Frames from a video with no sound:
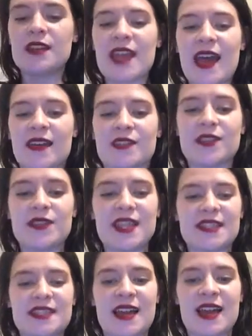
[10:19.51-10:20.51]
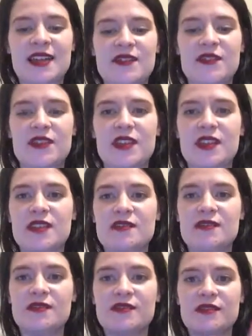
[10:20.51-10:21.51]
yeah, so that's kind of the
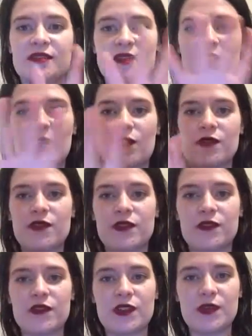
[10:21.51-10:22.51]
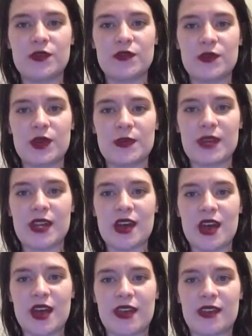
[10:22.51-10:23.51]
overview of what went
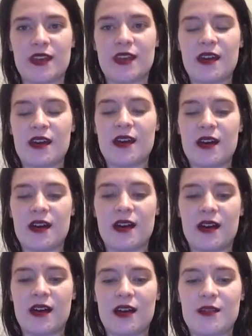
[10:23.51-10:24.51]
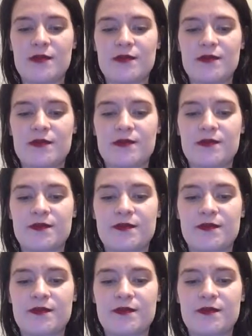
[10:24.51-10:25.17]
on. Um,